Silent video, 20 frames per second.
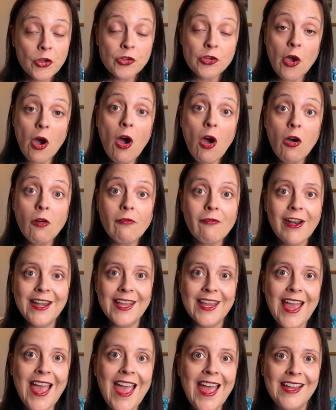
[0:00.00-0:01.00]
You're
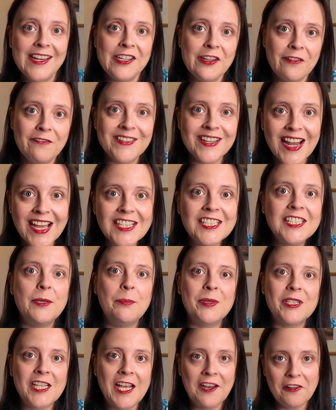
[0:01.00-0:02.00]
already ahead of
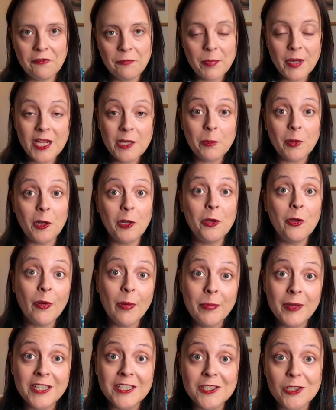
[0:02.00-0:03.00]
90% of people who
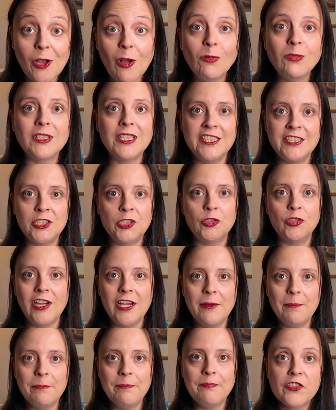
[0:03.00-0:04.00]
are being sold this
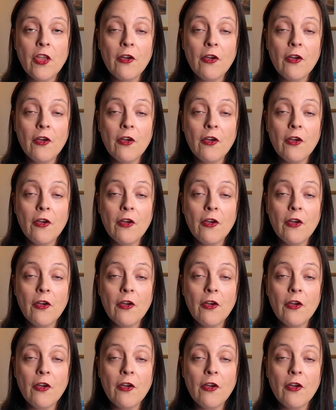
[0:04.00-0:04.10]
dream.